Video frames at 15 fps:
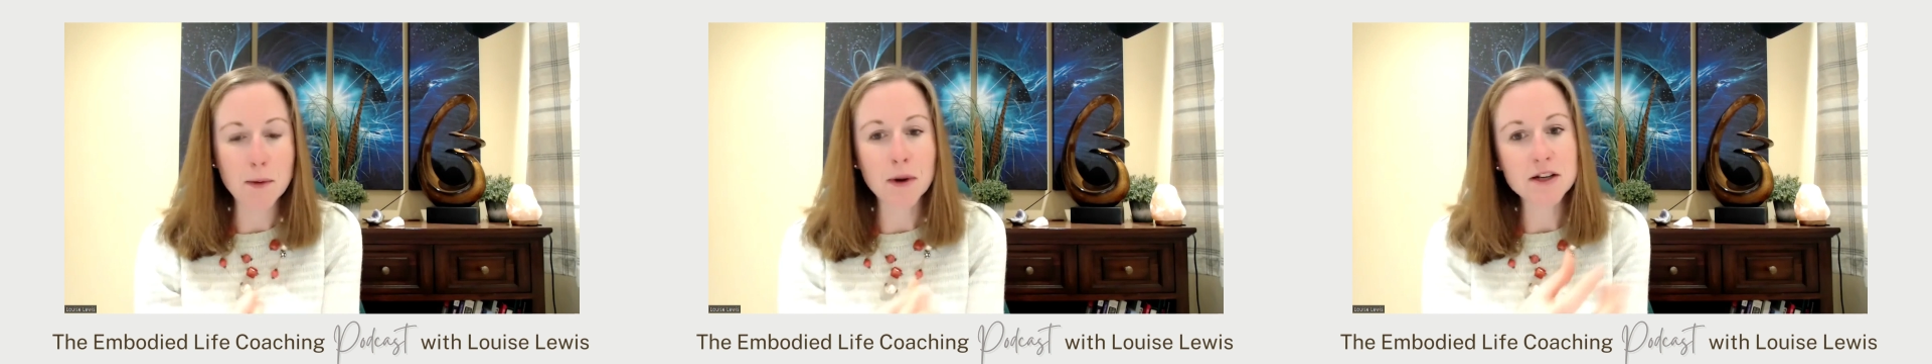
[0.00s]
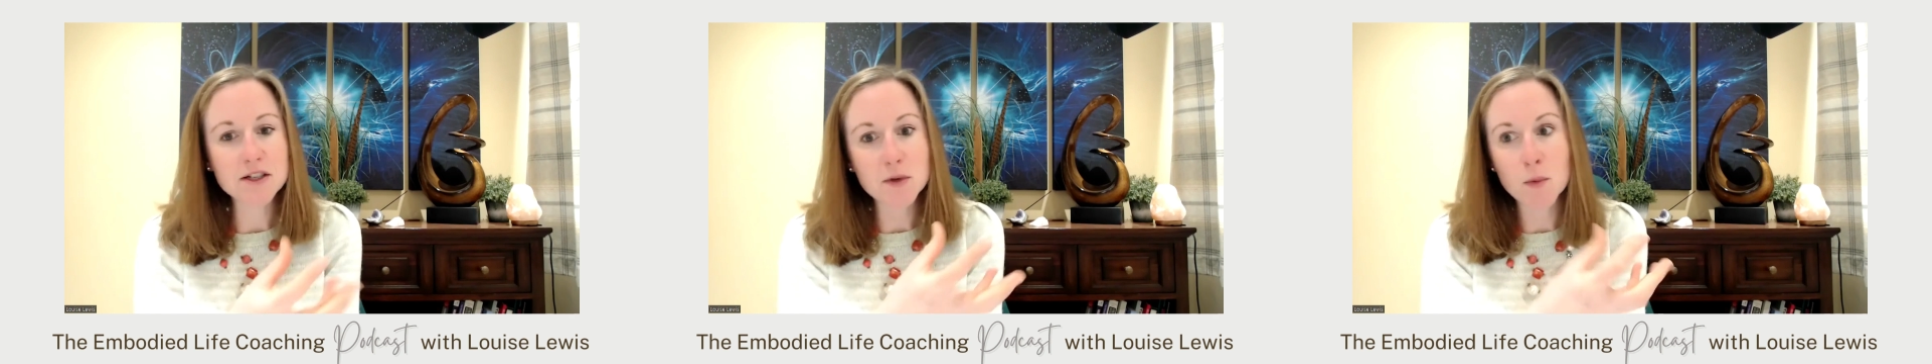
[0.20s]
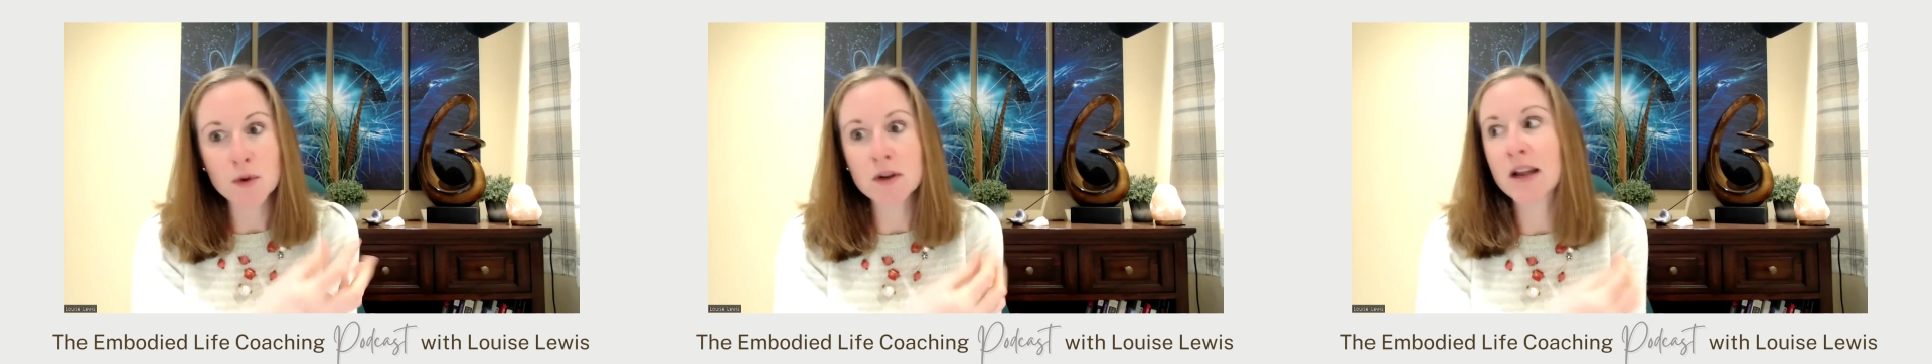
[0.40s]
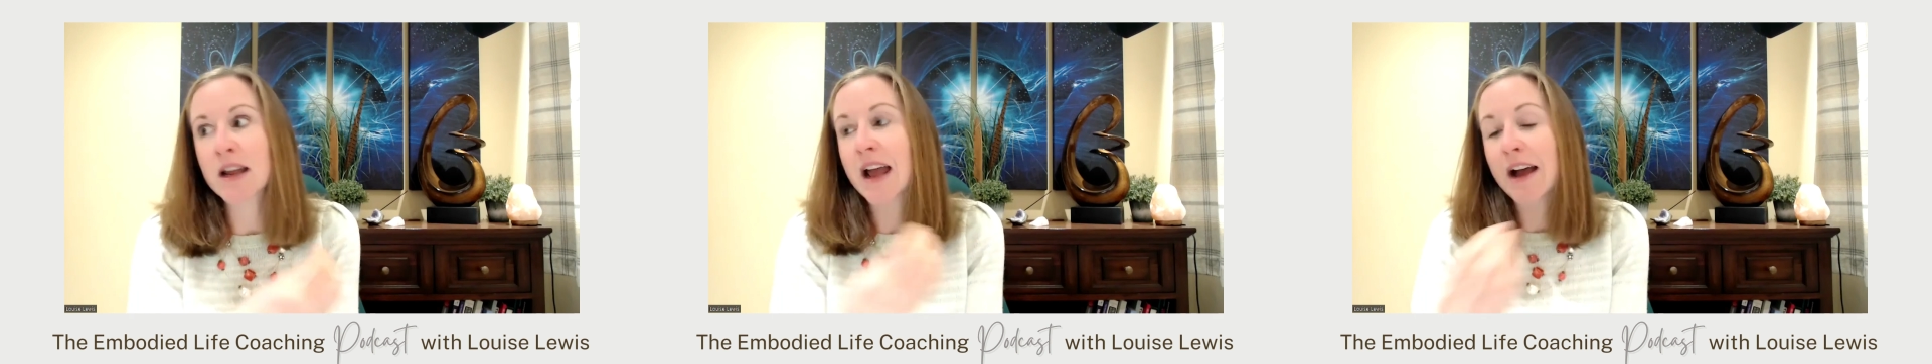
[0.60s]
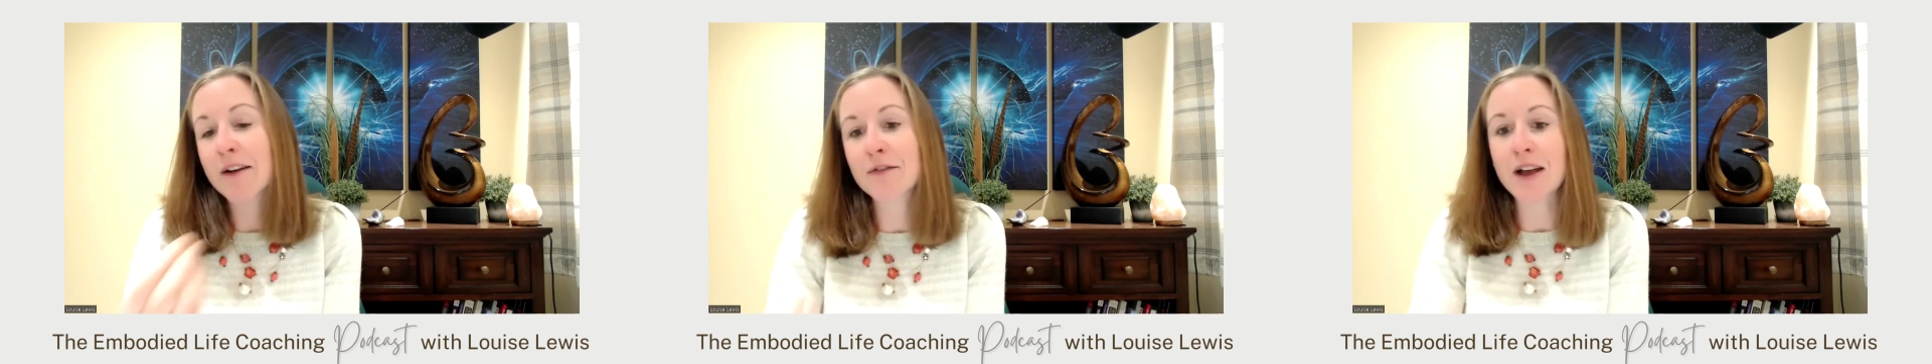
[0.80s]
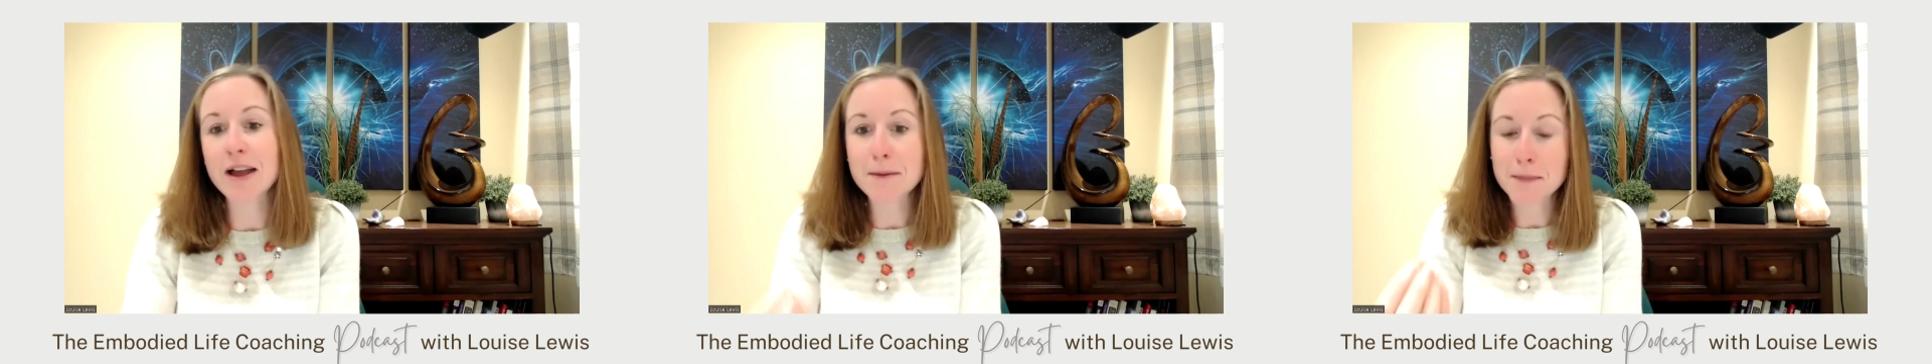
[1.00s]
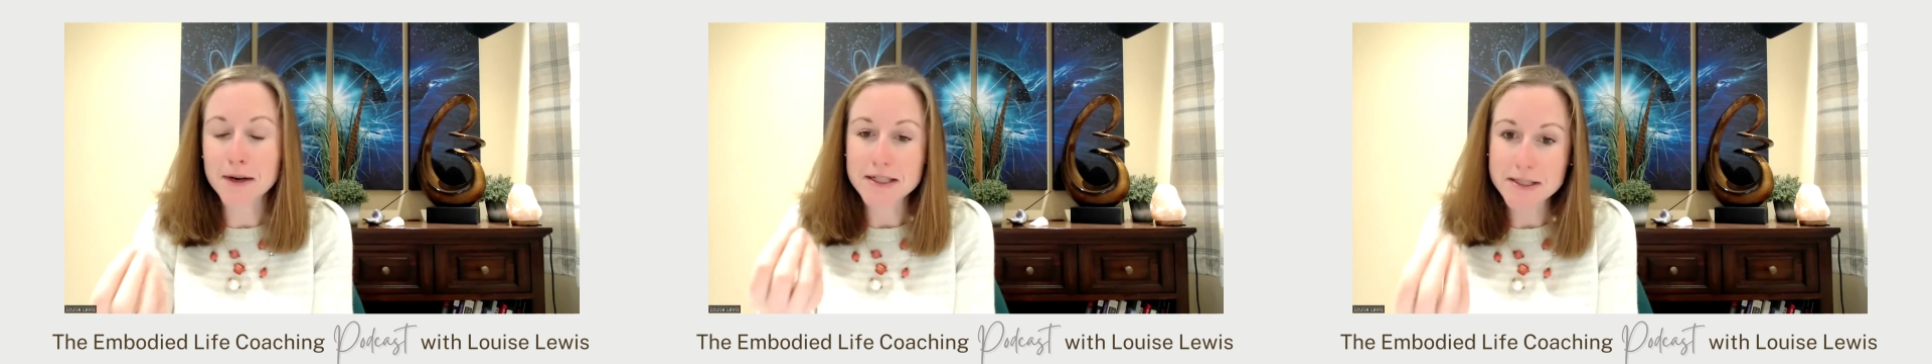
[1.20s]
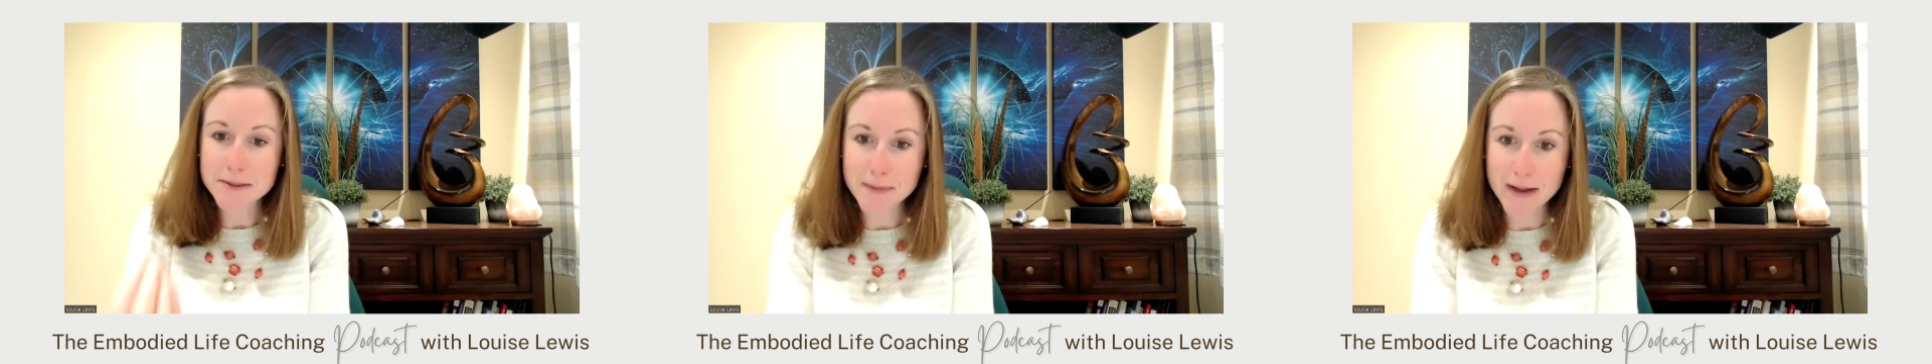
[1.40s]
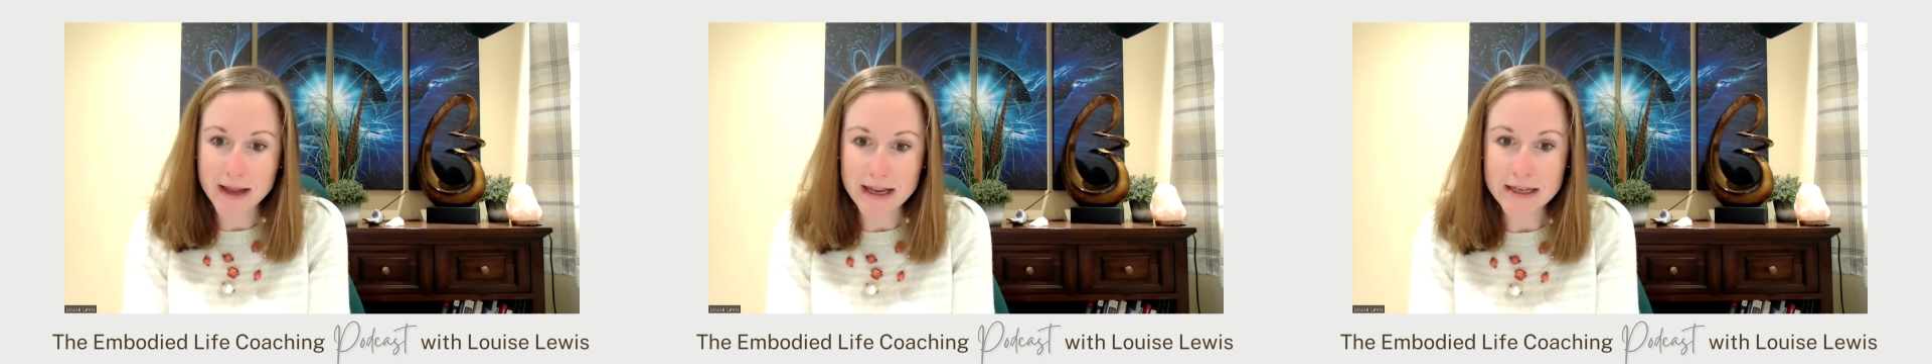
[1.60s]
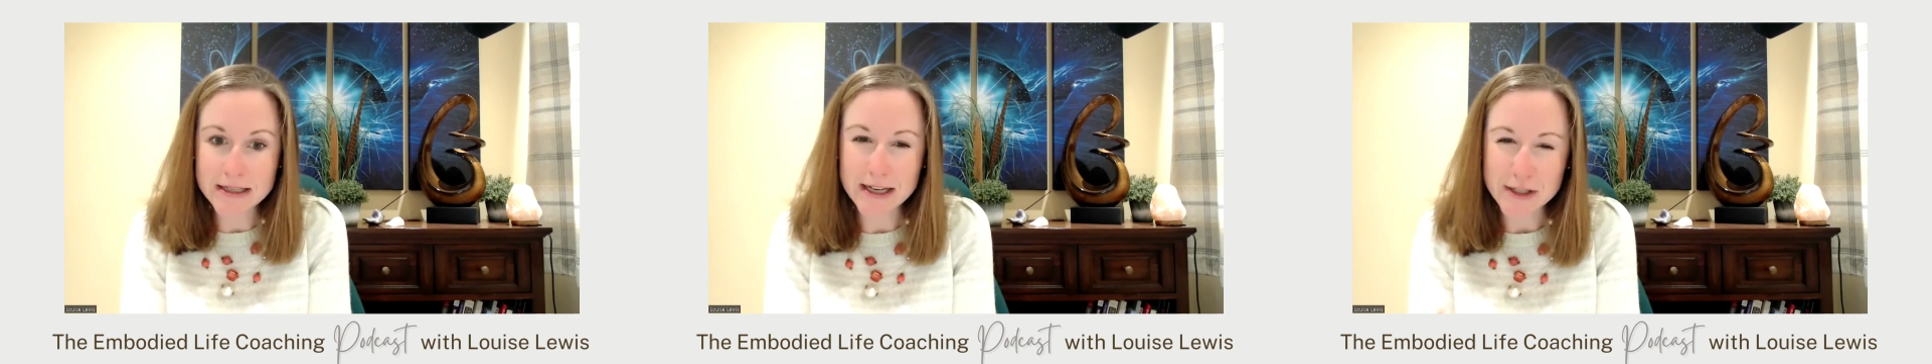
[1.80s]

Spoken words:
well, actually, when I have that in my space,